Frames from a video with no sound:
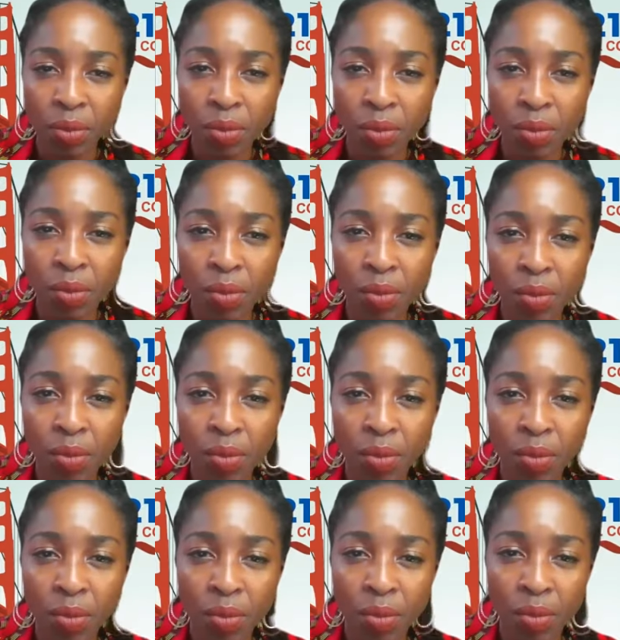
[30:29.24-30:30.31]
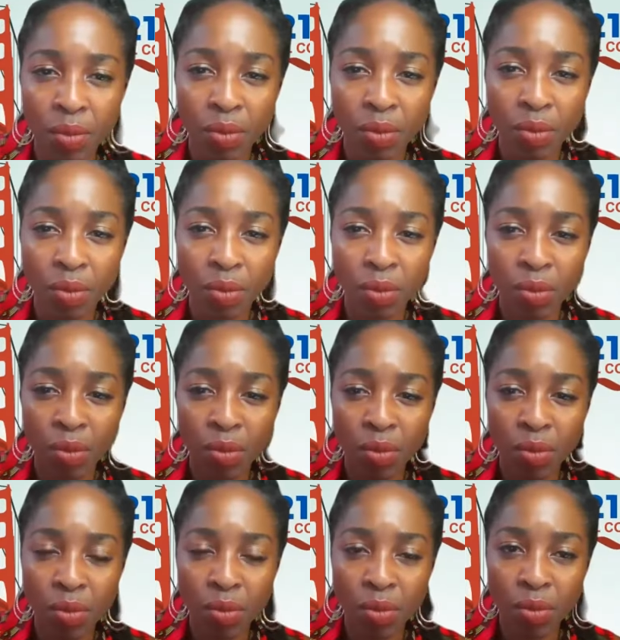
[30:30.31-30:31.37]

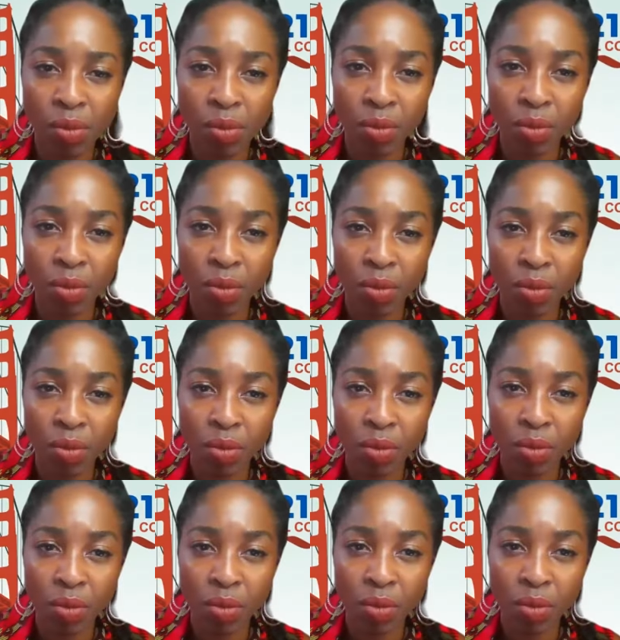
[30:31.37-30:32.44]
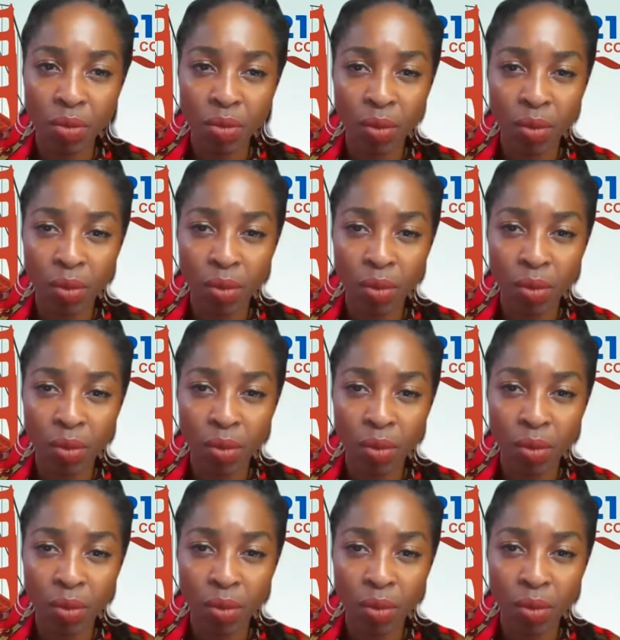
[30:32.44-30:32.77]
No words are spoken by the person on screen.